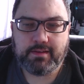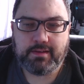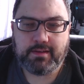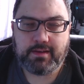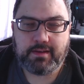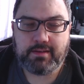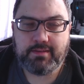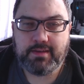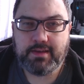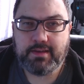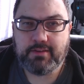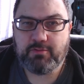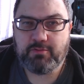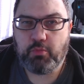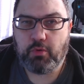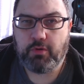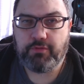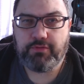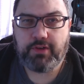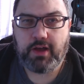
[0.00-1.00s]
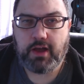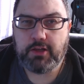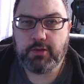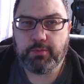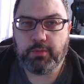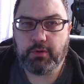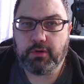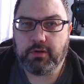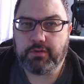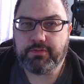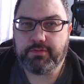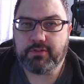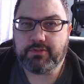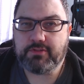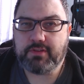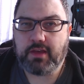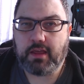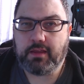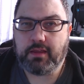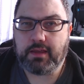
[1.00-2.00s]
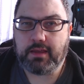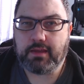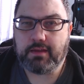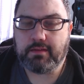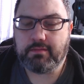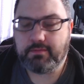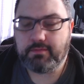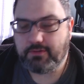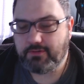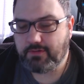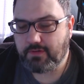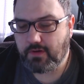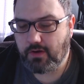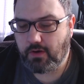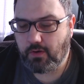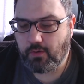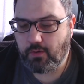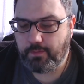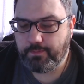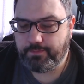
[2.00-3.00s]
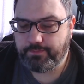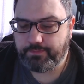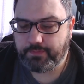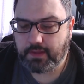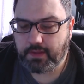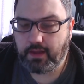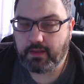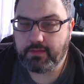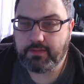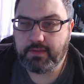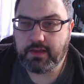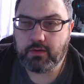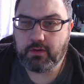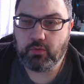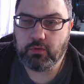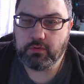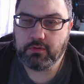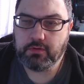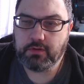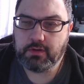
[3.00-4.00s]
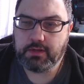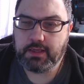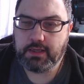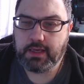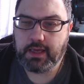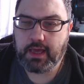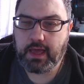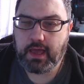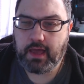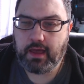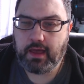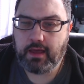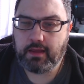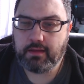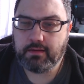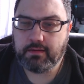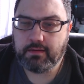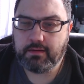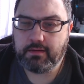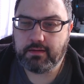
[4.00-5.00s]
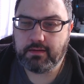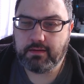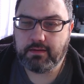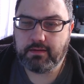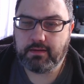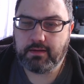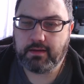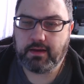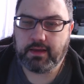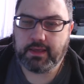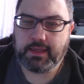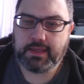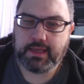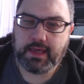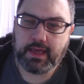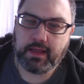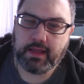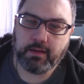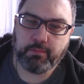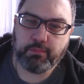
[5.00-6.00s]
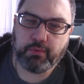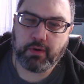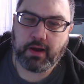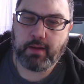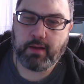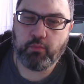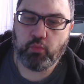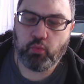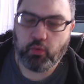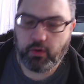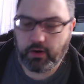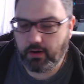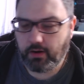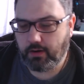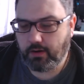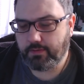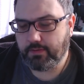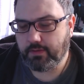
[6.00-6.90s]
I think it's more valuable if they're selling it. So I think we're looking at, again, a problem where the